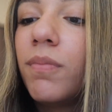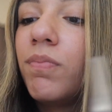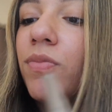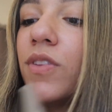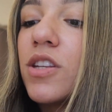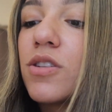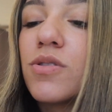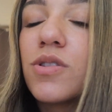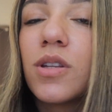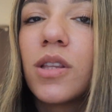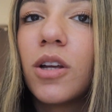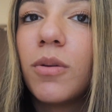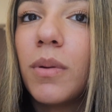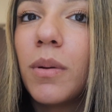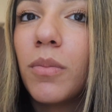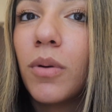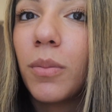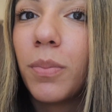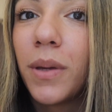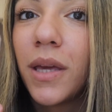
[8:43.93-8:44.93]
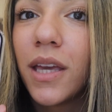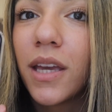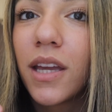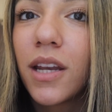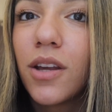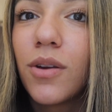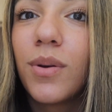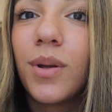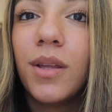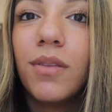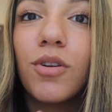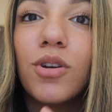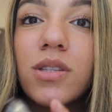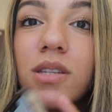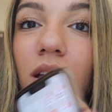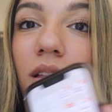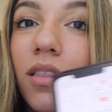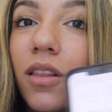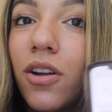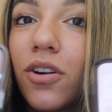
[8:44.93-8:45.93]
and this one's a little bit more pinky nude, even though
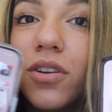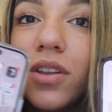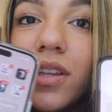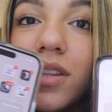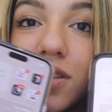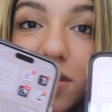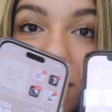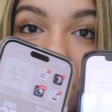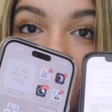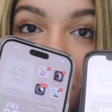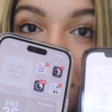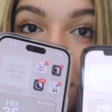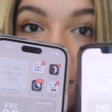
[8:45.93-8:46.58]
it's literally the same